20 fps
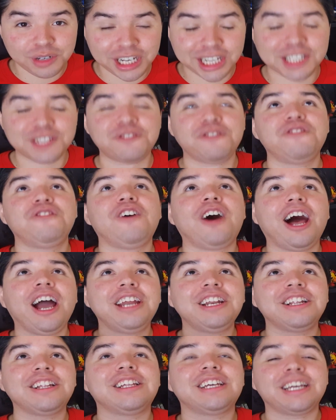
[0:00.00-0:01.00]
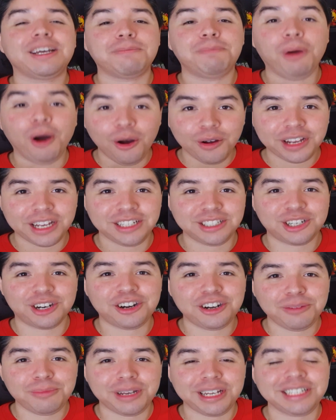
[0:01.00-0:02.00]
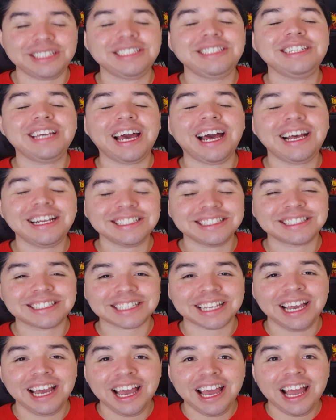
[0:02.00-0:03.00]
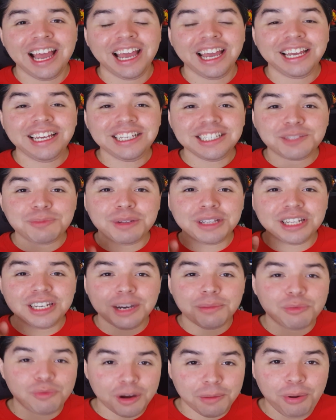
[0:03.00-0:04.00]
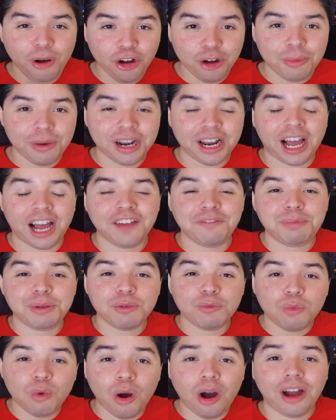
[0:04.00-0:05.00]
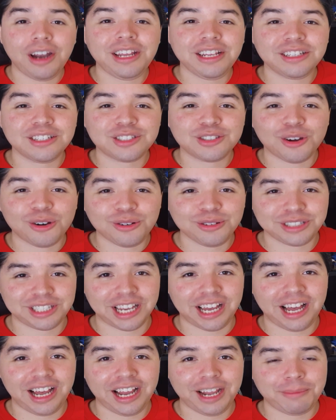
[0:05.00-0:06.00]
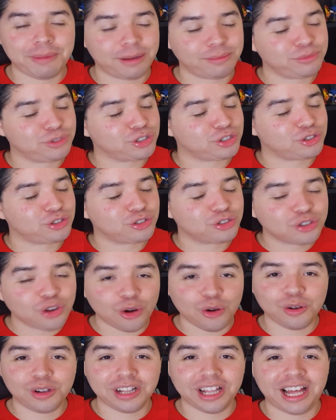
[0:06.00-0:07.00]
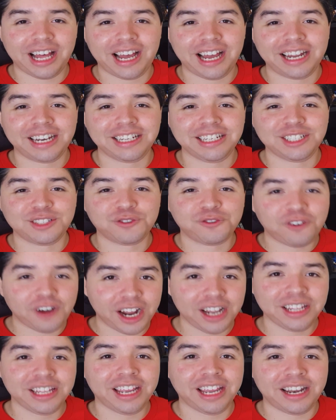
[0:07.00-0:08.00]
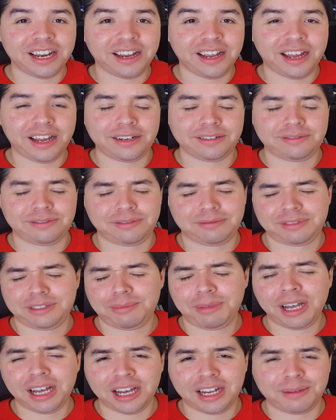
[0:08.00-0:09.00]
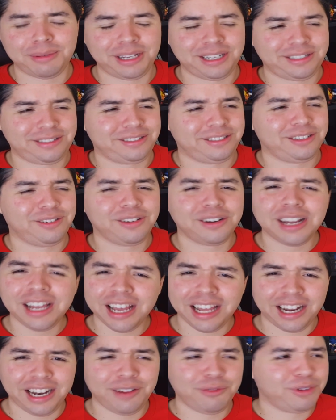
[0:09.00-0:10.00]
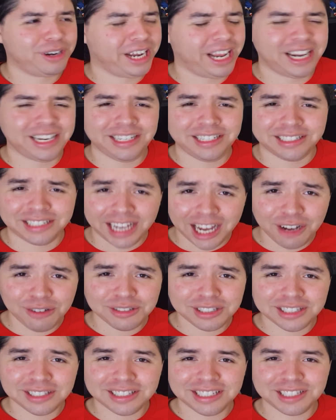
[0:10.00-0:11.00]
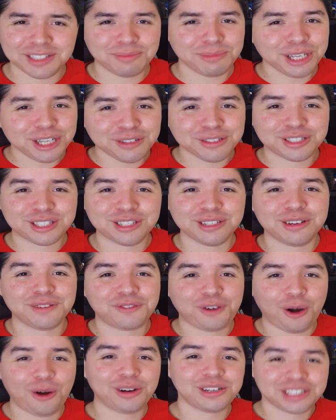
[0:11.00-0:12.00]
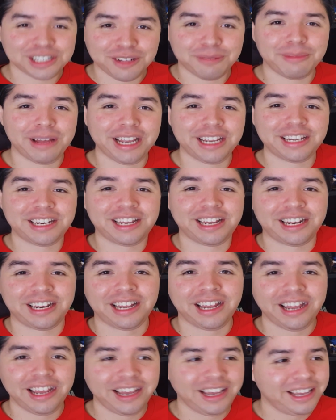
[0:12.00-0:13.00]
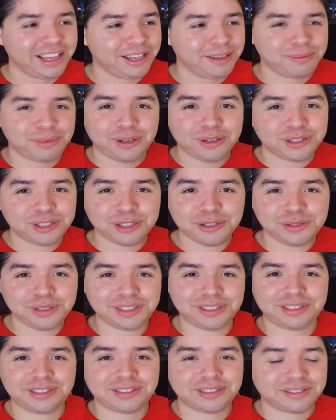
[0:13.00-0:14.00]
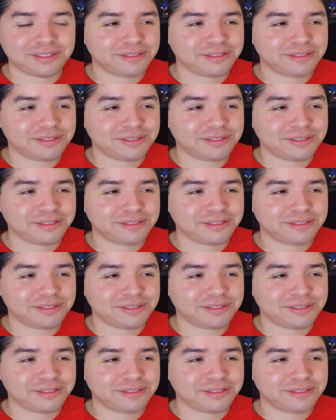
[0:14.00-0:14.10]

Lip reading: is finally in Pokken Tournament. Yes! He's been the #1 Pokemon I've been wanting this whole time. I'm just so glad he's finally in it. And come on, I mean, anyone had any doubts? It's Mewtwo. Of course he'll make it in. Mewtwo is